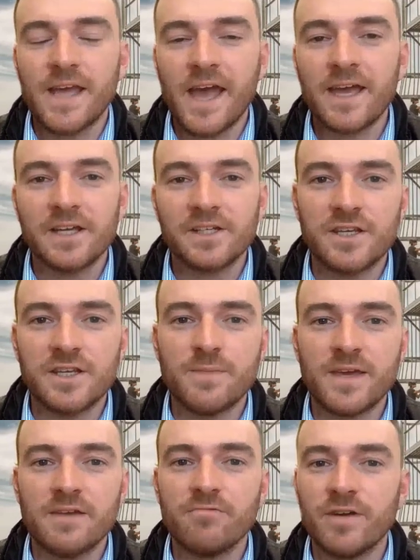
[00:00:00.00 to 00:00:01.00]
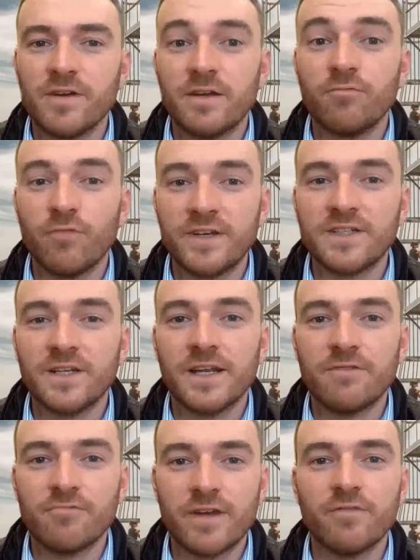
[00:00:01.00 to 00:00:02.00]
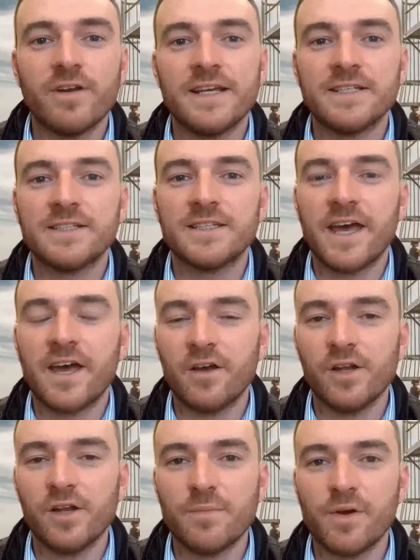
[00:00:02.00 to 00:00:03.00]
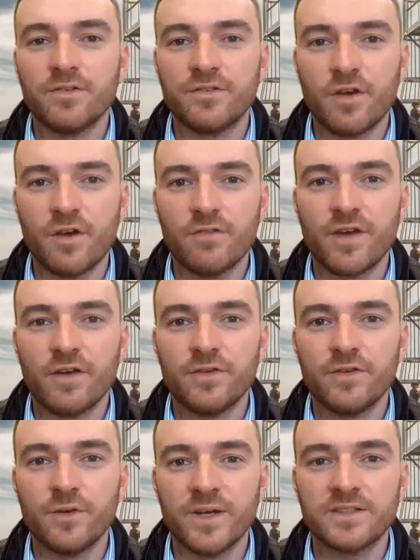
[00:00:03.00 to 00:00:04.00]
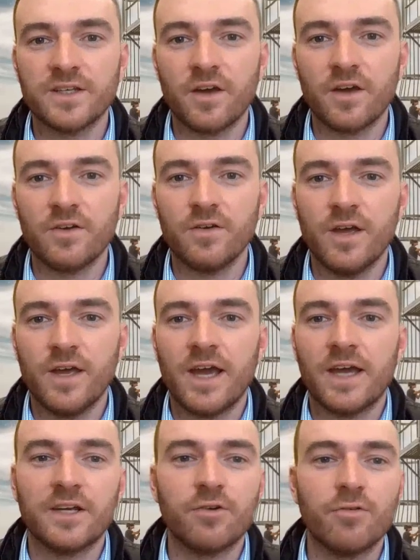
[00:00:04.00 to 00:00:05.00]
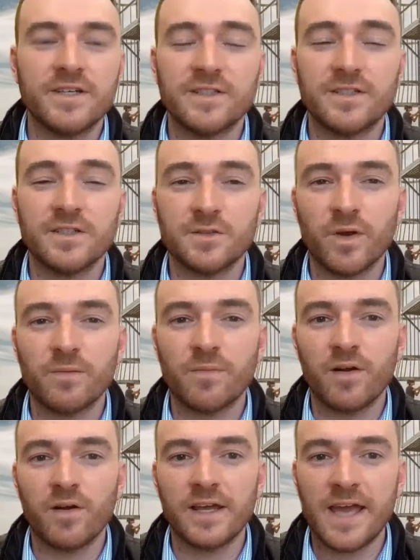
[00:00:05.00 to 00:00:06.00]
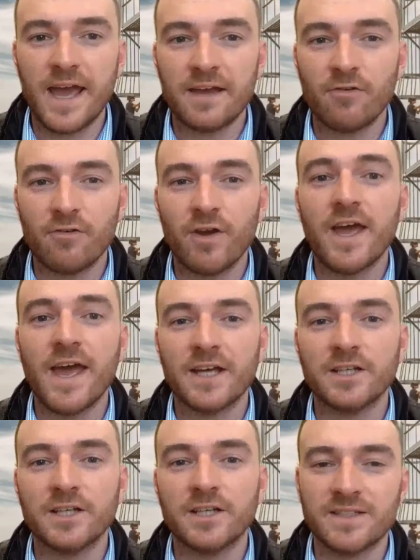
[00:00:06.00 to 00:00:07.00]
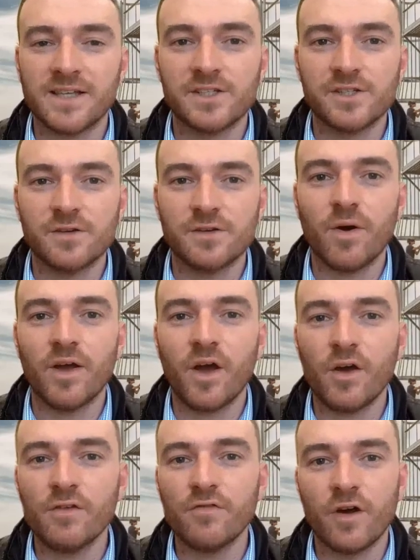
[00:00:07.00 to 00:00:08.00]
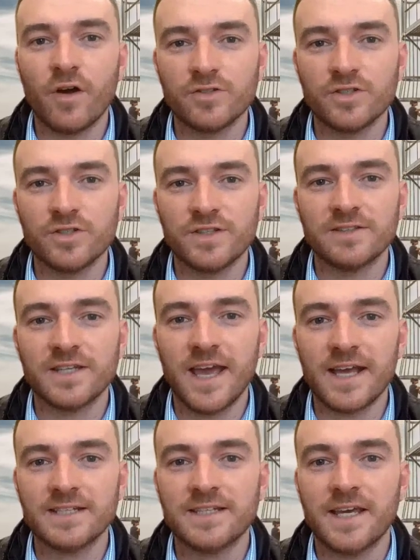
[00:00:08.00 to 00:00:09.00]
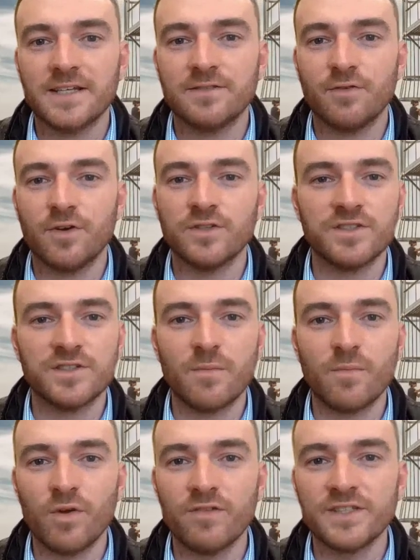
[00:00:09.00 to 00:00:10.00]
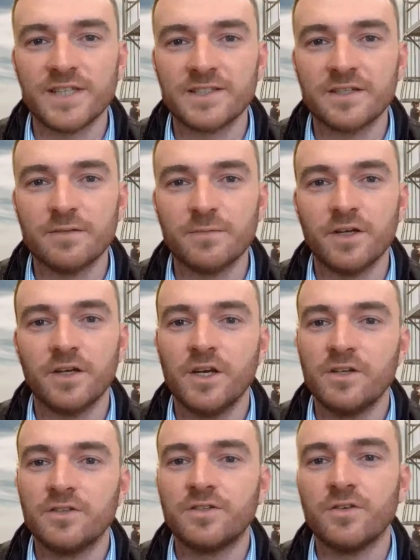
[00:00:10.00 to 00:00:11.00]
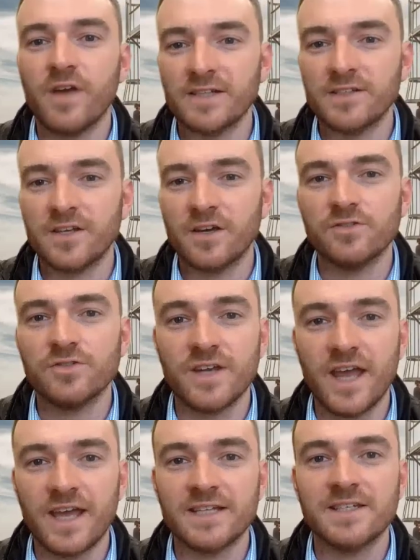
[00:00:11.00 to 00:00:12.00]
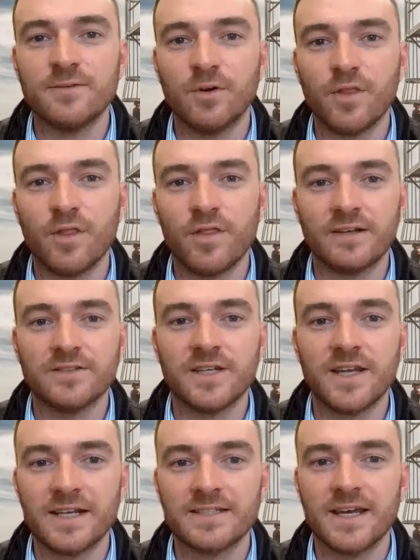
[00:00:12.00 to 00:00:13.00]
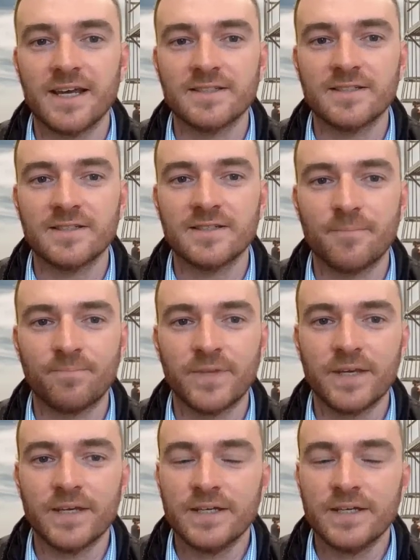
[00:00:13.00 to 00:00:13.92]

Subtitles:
The AHDB recently re-released their early bird survey a few weeks ago and increased the spring barley area expectation by over 100,000 hectares versus their previous estimate to 881,000 hectares.